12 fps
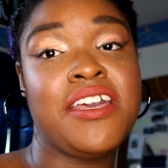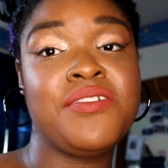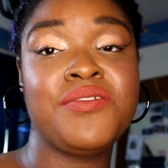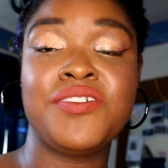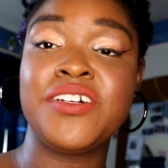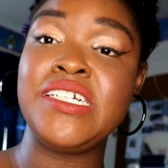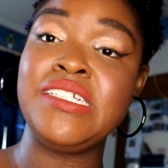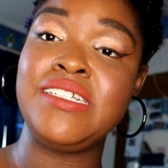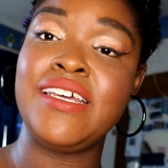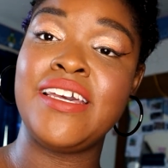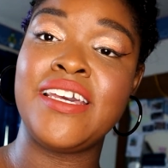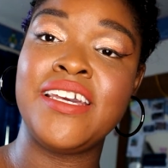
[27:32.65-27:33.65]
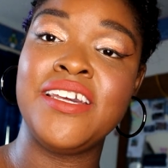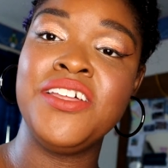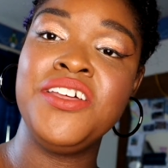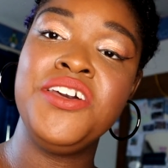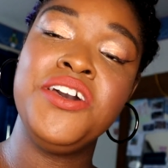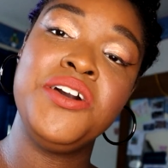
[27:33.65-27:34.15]
everyday
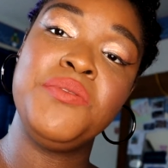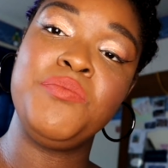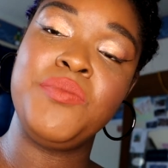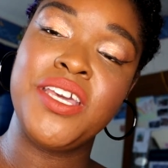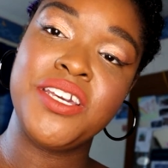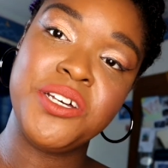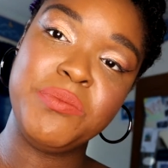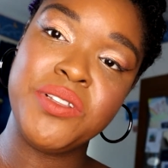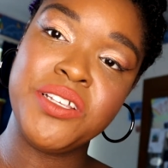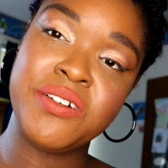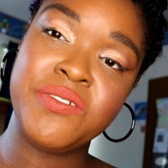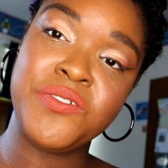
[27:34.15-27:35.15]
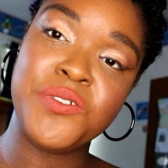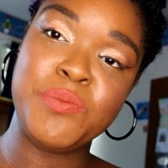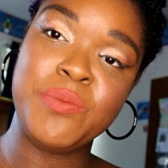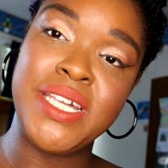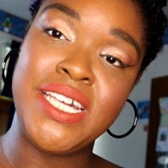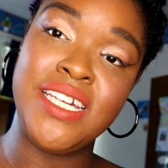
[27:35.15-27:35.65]
makeup look for
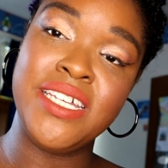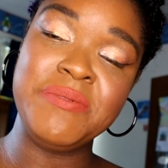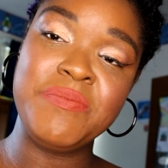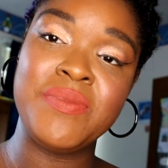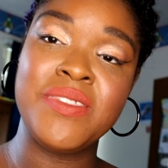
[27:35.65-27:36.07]
me.